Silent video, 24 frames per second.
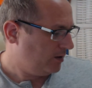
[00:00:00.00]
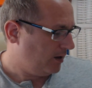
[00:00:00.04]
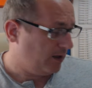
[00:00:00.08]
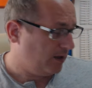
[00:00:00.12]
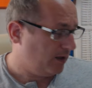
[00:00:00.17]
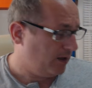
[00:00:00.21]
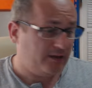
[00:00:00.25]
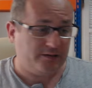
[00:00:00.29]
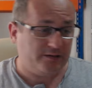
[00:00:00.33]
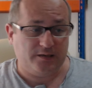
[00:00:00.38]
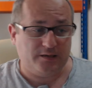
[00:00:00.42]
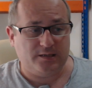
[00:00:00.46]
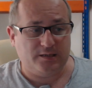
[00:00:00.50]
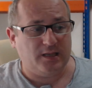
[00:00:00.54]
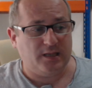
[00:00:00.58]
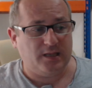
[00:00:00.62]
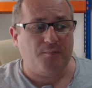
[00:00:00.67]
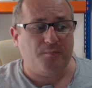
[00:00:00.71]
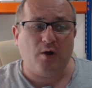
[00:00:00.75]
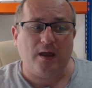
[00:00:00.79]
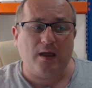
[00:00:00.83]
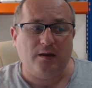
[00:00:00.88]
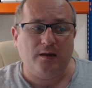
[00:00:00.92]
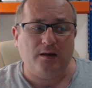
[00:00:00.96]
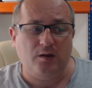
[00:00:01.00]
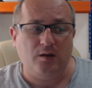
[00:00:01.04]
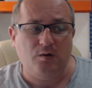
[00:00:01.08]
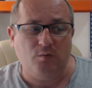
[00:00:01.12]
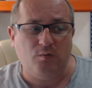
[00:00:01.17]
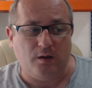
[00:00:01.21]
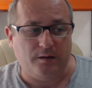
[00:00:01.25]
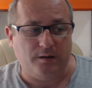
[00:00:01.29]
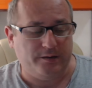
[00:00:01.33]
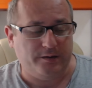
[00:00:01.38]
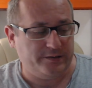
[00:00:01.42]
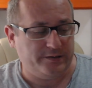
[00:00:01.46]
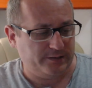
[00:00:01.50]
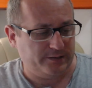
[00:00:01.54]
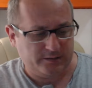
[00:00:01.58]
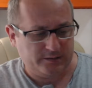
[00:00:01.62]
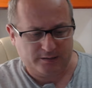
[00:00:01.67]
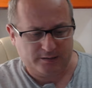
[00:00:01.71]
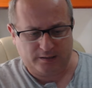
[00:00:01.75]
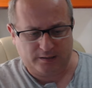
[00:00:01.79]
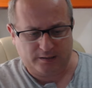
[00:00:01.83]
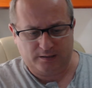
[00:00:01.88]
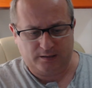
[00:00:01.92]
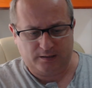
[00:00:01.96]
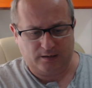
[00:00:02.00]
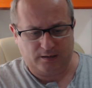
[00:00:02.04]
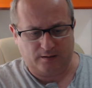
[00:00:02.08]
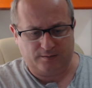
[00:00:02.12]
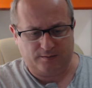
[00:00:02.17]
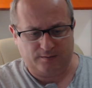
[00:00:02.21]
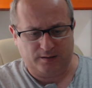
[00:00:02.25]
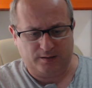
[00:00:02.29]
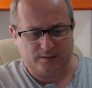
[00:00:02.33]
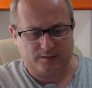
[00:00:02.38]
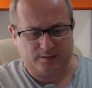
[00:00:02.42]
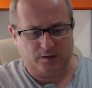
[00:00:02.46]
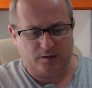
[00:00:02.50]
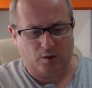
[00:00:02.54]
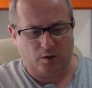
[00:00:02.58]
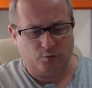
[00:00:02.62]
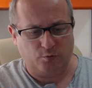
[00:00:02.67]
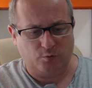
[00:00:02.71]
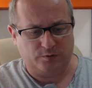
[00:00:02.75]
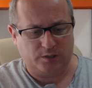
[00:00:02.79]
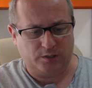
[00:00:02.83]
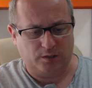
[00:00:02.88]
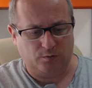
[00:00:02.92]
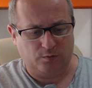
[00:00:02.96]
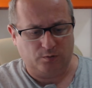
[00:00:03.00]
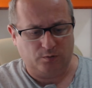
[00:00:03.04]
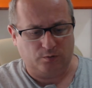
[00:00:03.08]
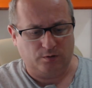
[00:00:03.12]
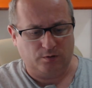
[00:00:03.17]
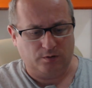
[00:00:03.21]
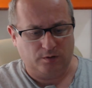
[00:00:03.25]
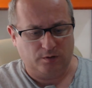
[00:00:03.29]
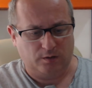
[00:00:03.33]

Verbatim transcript: And this isn't a brand new one. This is a, I think it's a Note 2.